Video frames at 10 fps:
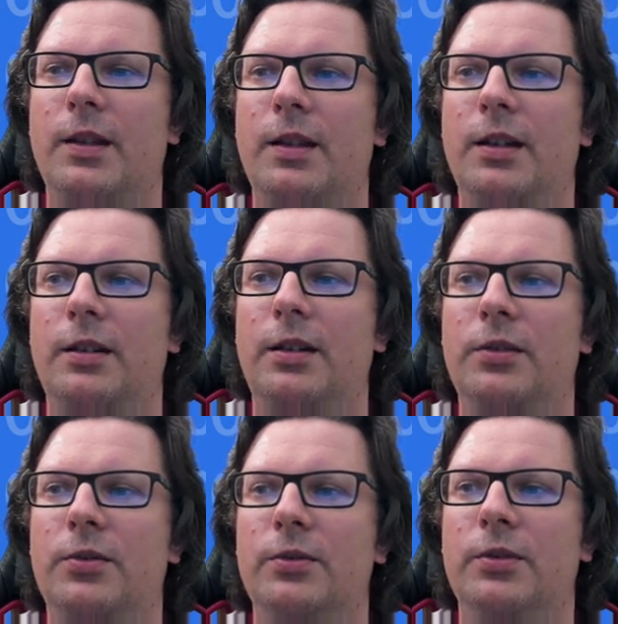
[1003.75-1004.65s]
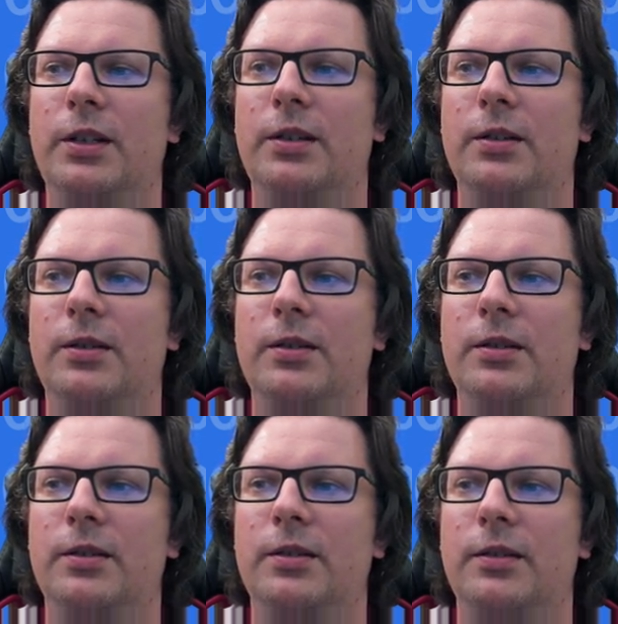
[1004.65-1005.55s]
and it should return
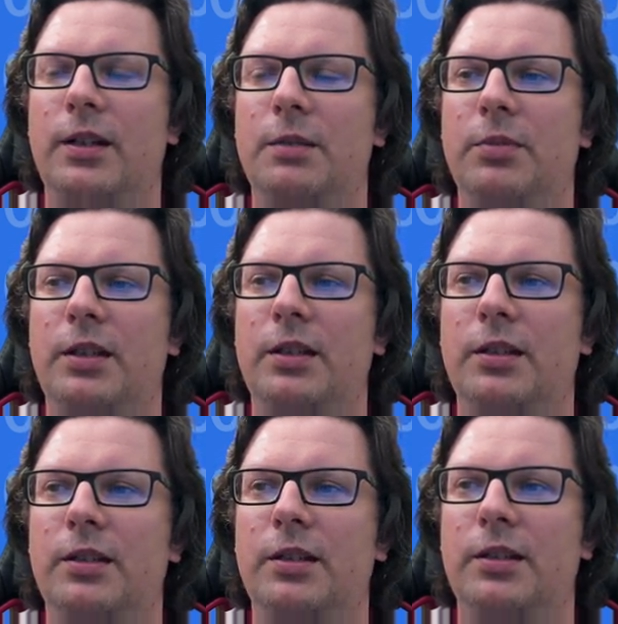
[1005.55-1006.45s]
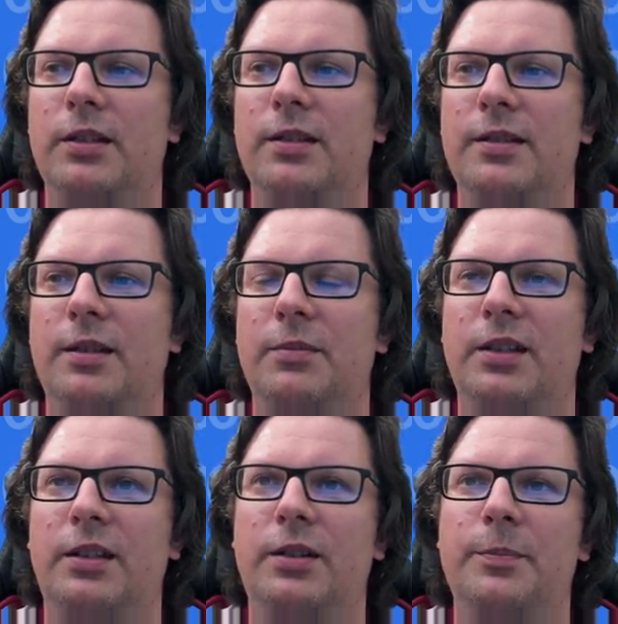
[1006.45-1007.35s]
the empty something,